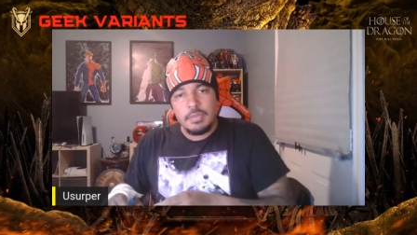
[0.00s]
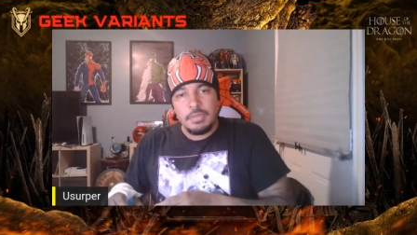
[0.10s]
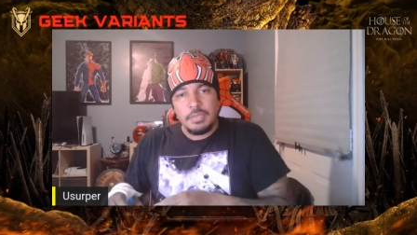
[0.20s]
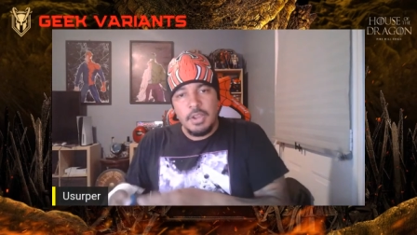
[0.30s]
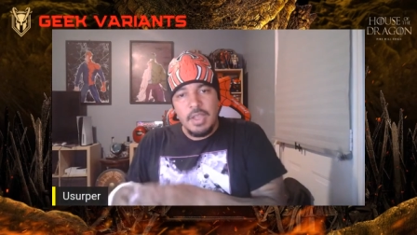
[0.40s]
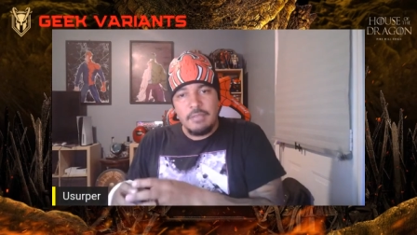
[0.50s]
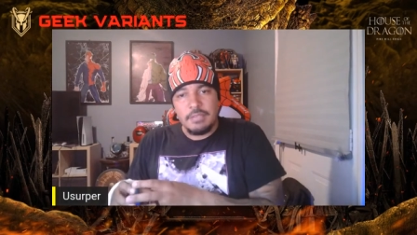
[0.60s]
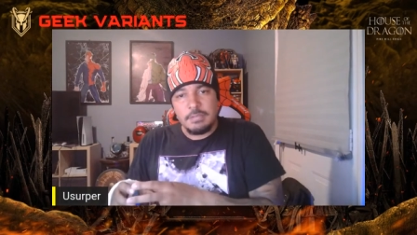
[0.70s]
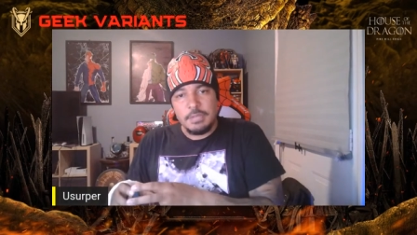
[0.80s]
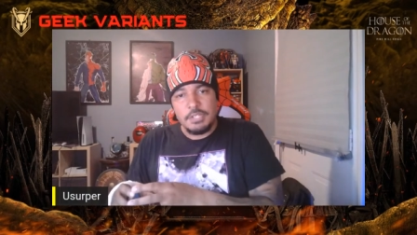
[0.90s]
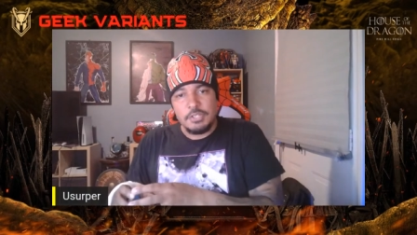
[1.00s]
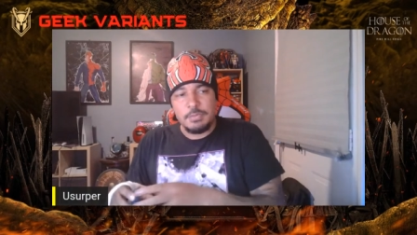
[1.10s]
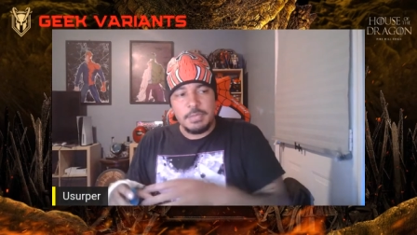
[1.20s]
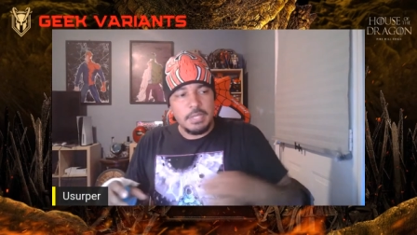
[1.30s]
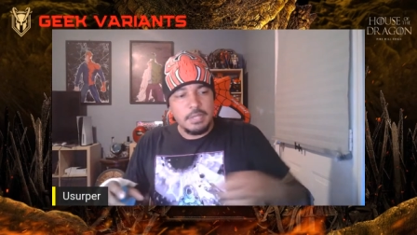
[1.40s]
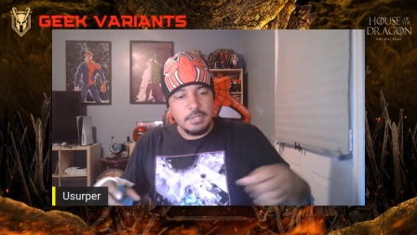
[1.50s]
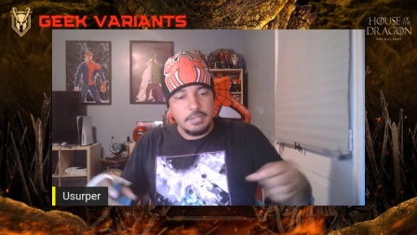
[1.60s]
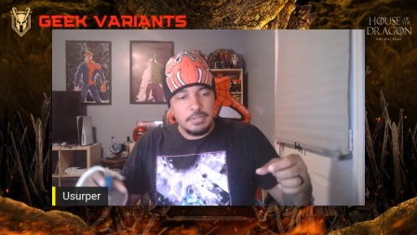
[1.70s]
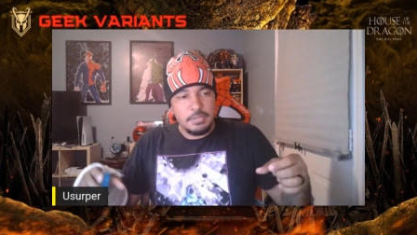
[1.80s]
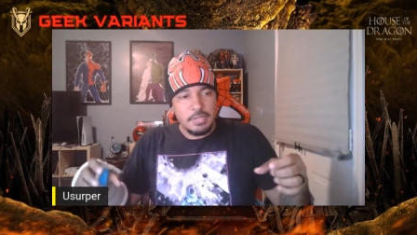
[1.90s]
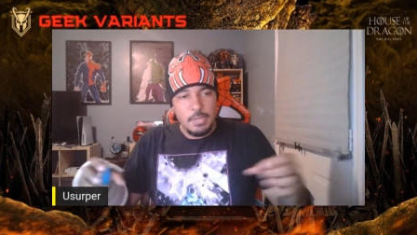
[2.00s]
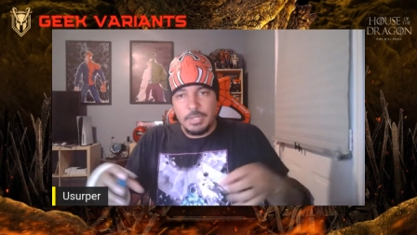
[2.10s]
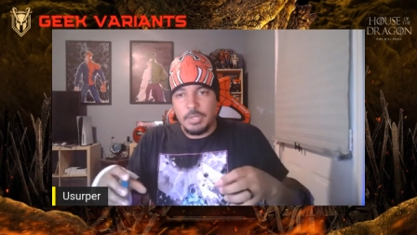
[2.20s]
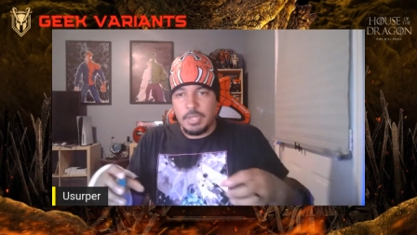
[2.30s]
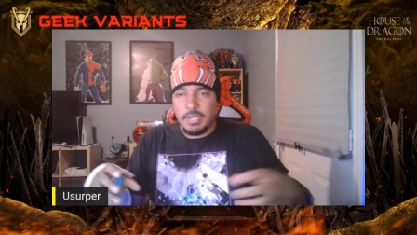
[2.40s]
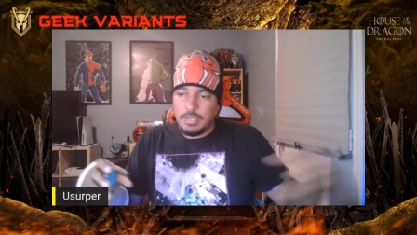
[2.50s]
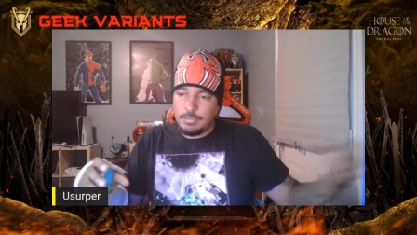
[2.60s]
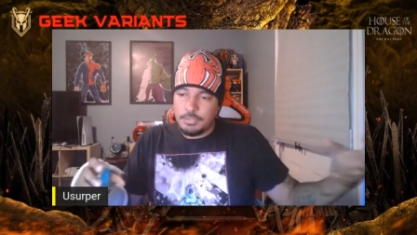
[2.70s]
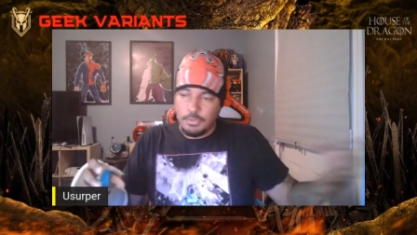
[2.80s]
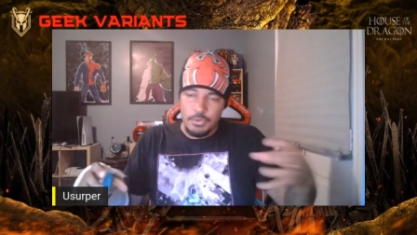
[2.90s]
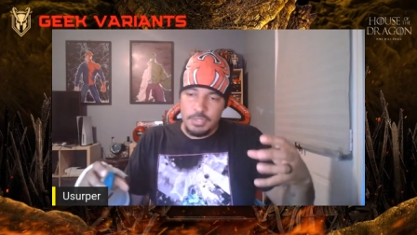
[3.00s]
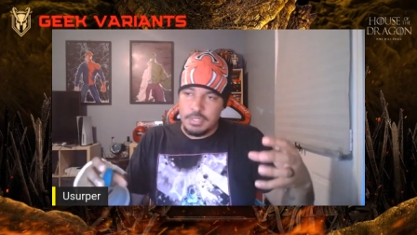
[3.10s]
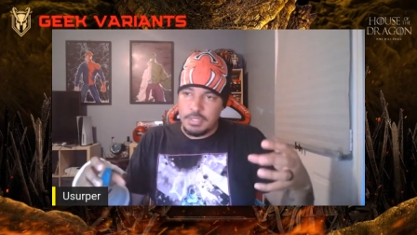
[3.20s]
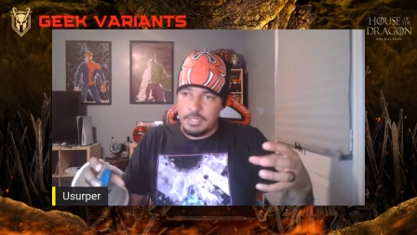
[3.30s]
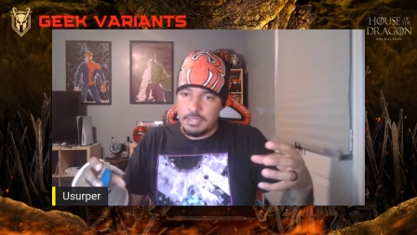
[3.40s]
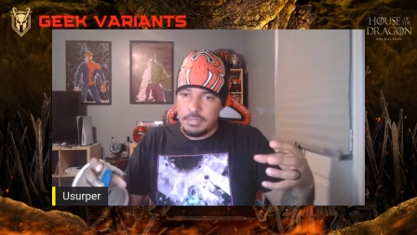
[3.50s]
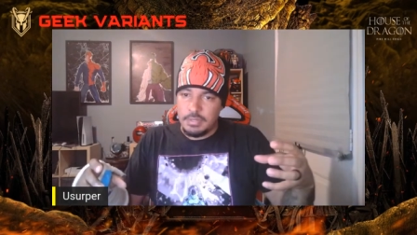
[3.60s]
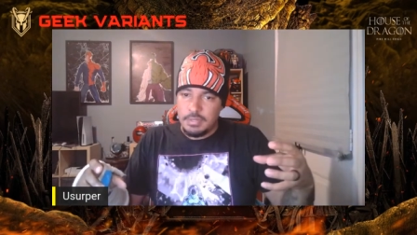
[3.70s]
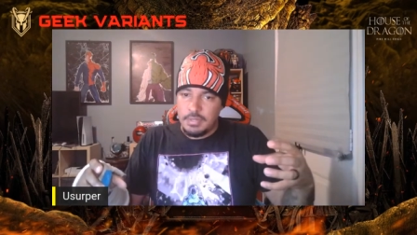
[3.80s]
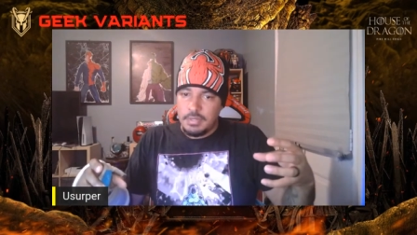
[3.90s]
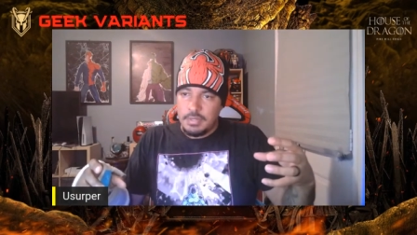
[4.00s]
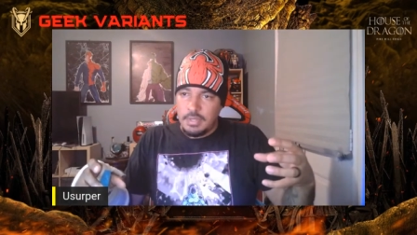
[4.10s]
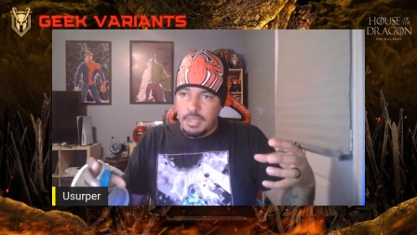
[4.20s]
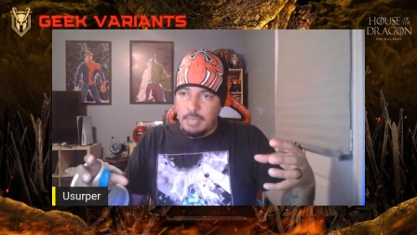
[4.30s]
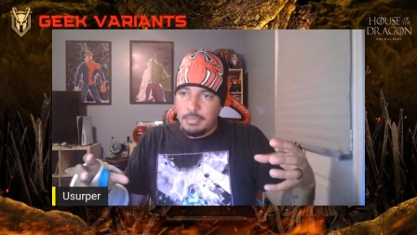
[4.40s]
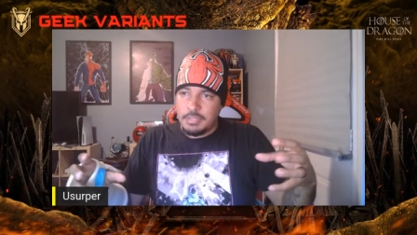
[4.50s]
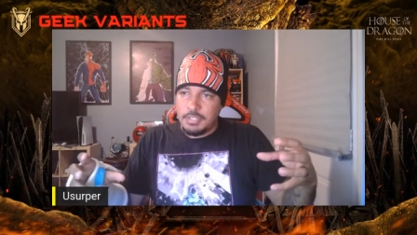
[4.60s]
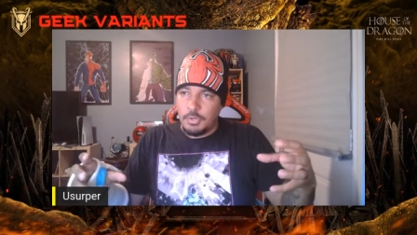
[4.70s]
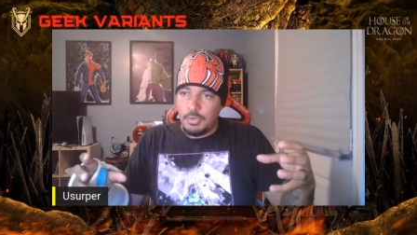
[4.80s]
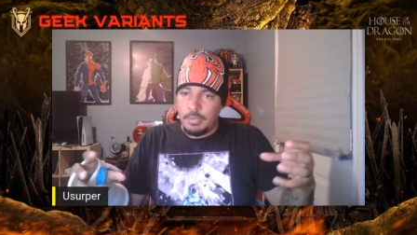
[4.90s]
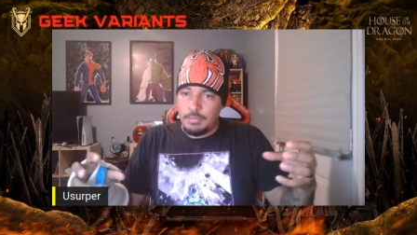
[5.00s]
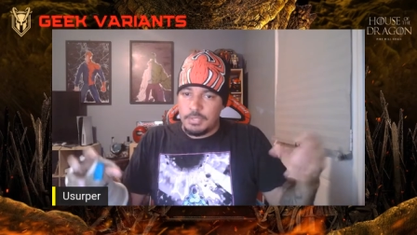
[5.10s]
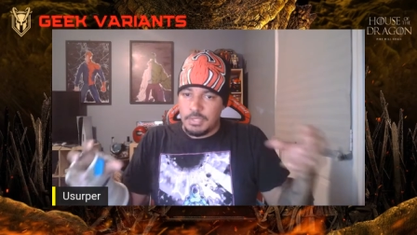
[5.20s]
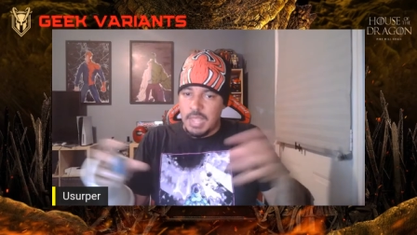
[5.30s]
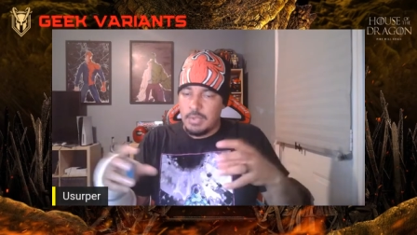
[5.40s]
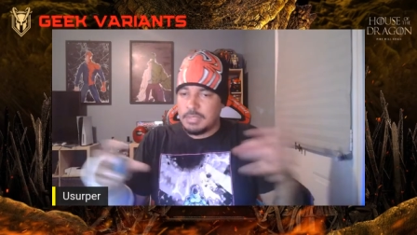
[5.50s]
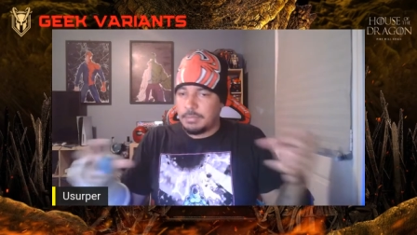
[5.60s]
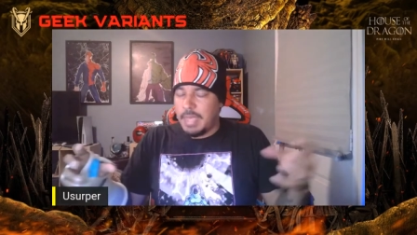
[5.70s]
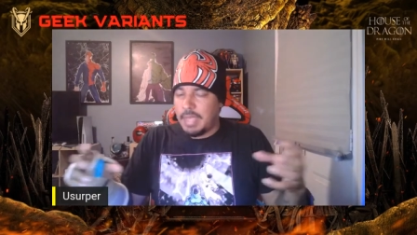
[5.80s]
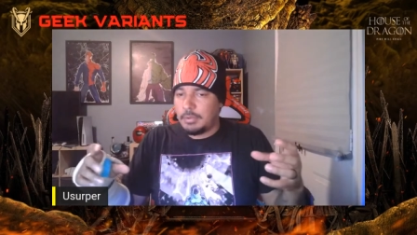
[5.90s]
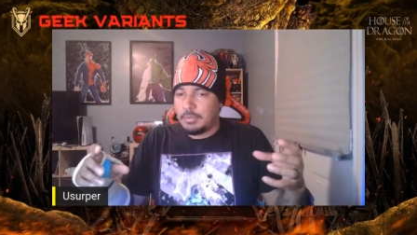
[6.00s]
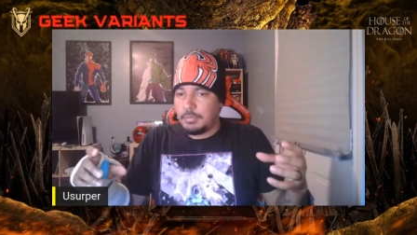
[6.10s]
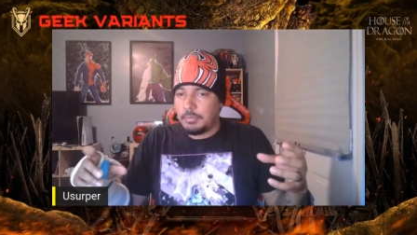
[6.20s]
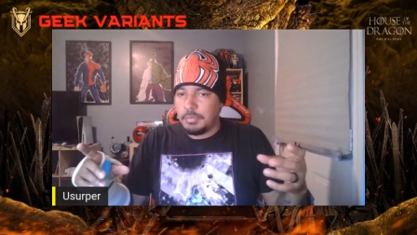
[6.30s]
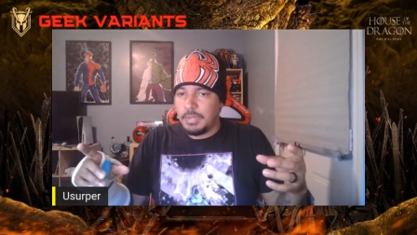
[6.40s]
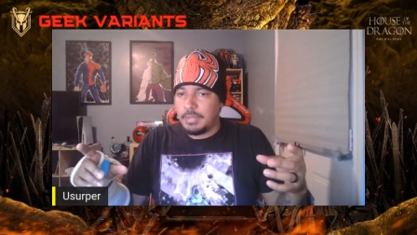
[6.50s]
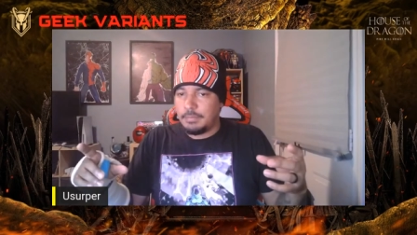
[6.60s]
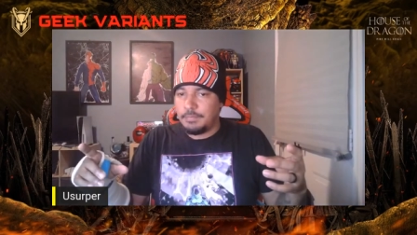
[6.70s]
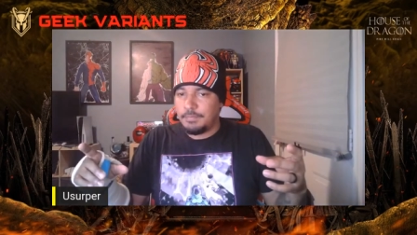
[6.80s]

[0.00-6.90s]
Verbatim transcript: they're having some issues because they went to go get him Sir Criston and Aemond show up so now it's a battle but